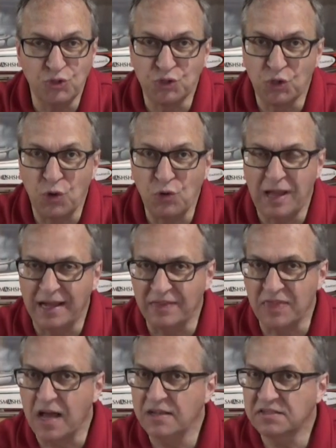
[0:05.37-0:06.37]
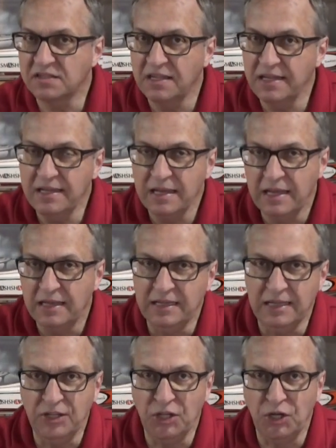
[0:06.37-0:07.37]
show like nicely
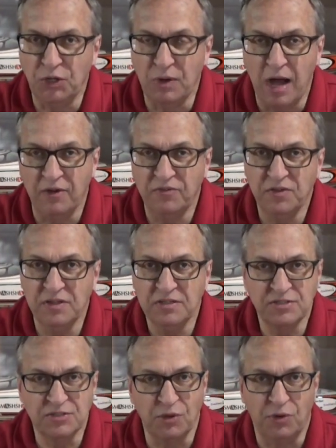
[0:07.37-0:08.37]
in your office